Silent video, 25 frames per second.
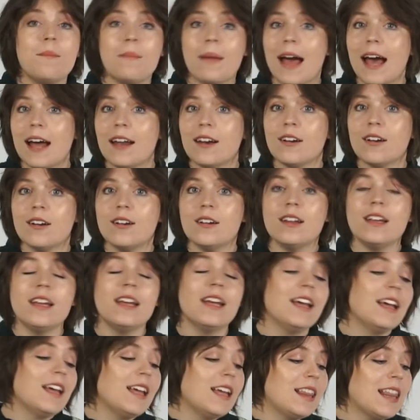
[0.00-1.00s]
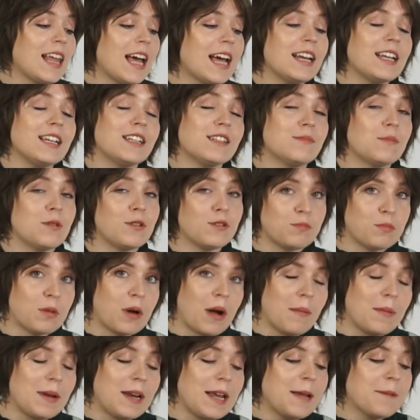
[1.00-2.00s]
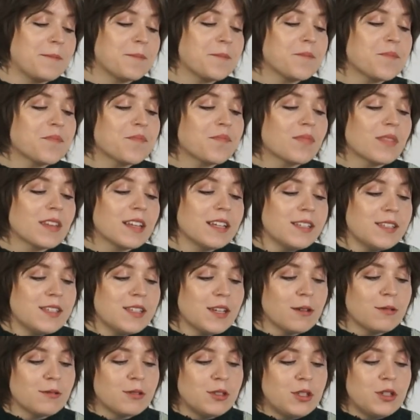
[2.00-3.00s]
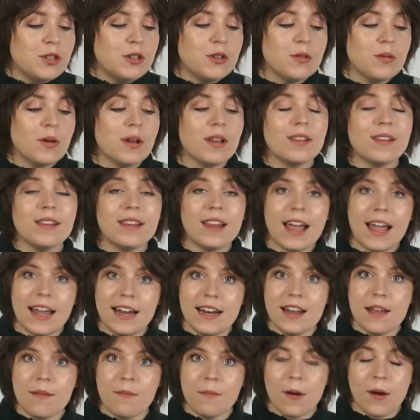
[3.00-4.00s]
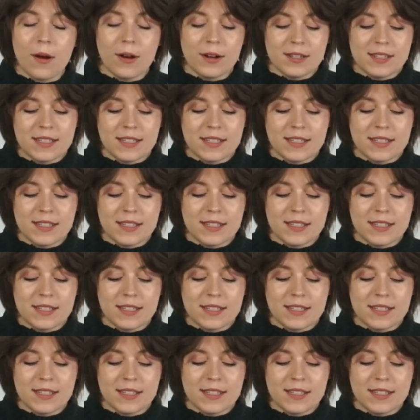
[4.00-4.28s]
pattern that is most prominent. So to line up our